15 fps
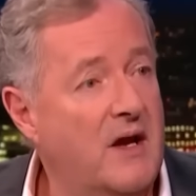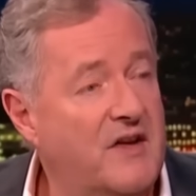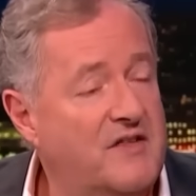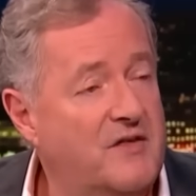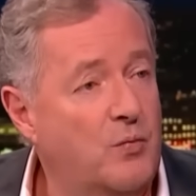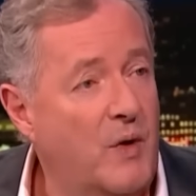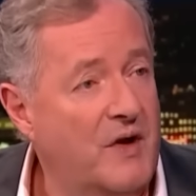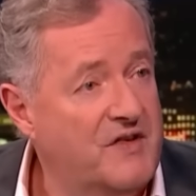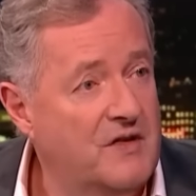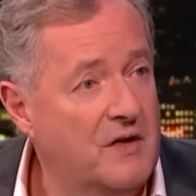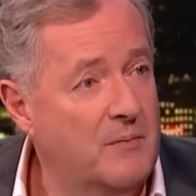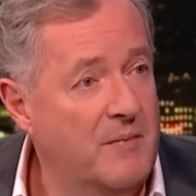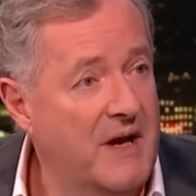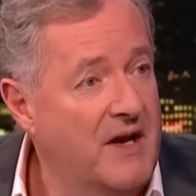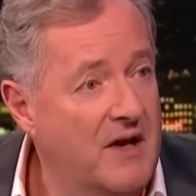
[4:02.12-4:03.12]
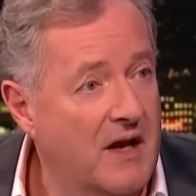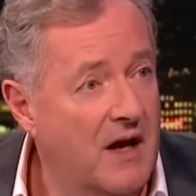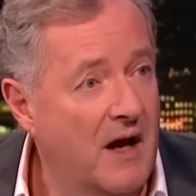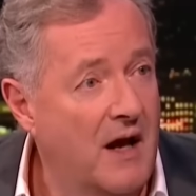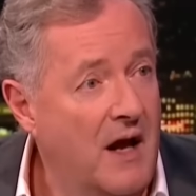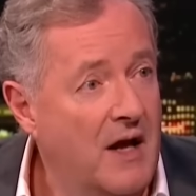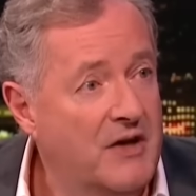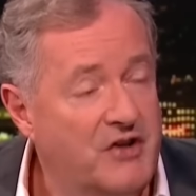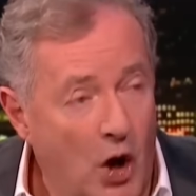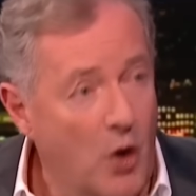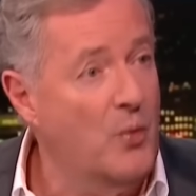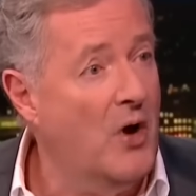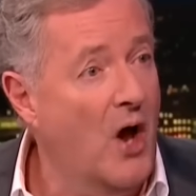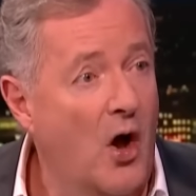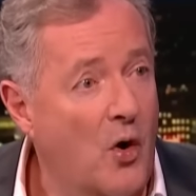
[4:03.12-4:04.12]
as Western media
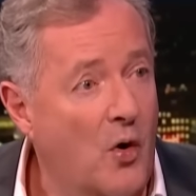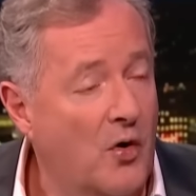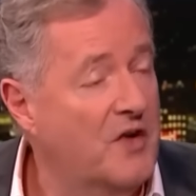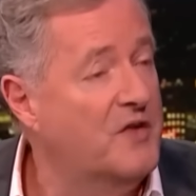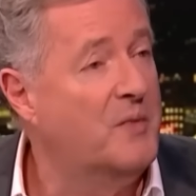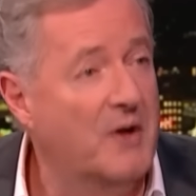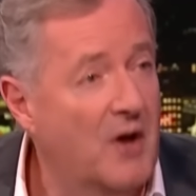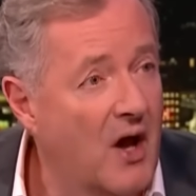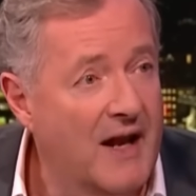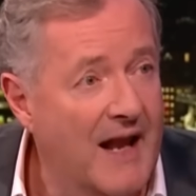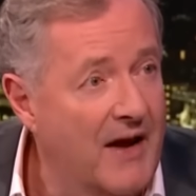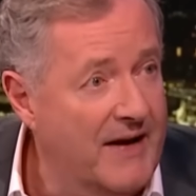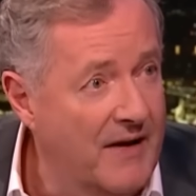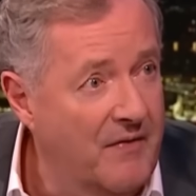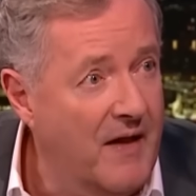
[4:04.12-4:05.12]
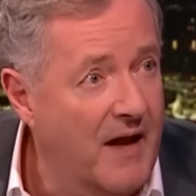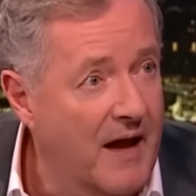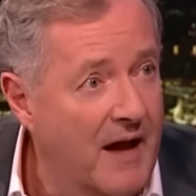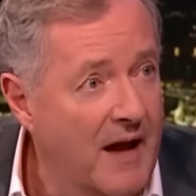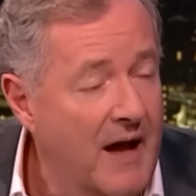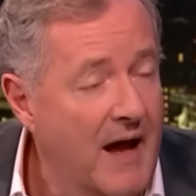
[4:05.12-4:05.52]
don't know because we're not allowed in there.